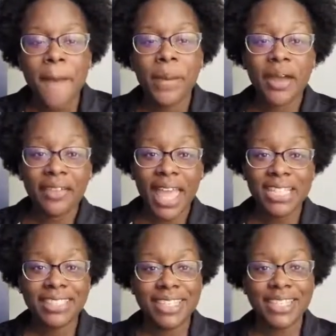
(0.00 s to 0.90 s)

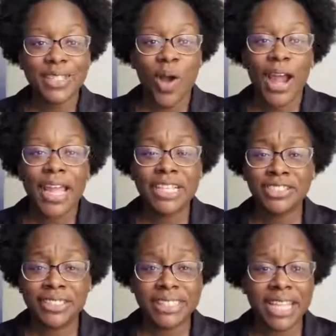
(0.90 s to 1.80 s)
Provocations are an
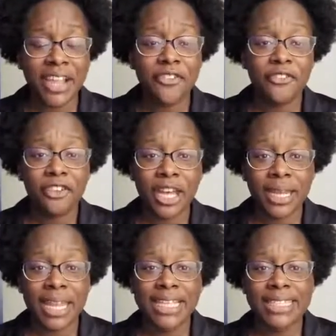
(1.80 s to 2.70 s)
interesting,
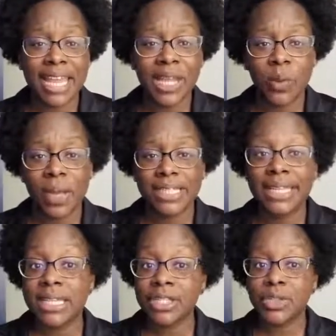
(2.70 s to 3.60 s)
fun, exciting way to
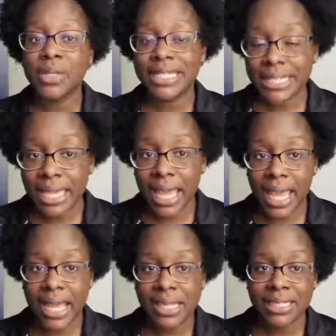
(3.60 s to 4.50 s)
get students
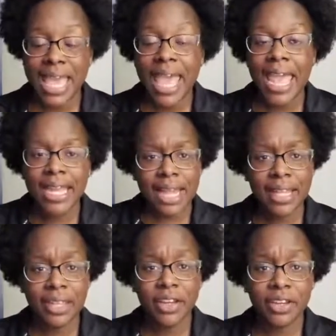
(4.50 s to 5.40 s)
engaged, ignite
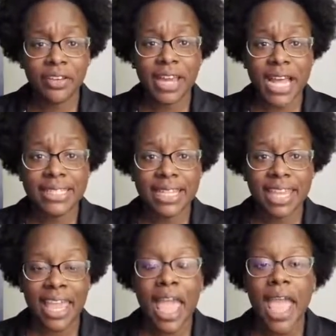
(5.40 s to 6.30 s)
their
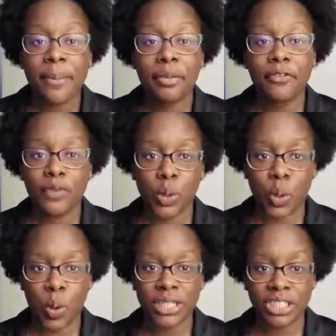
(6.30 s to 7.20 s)
curiosity, and provoke
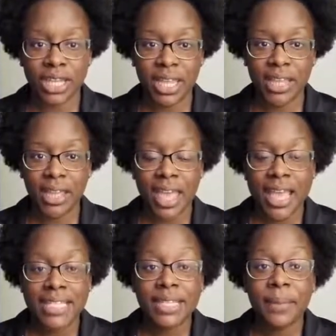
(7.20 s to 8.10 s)
questioning.
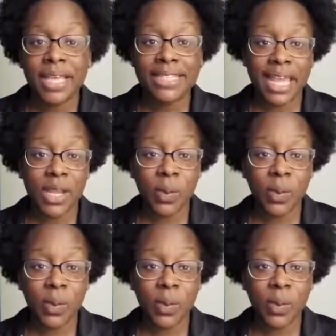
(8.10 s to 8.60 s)
Some exciting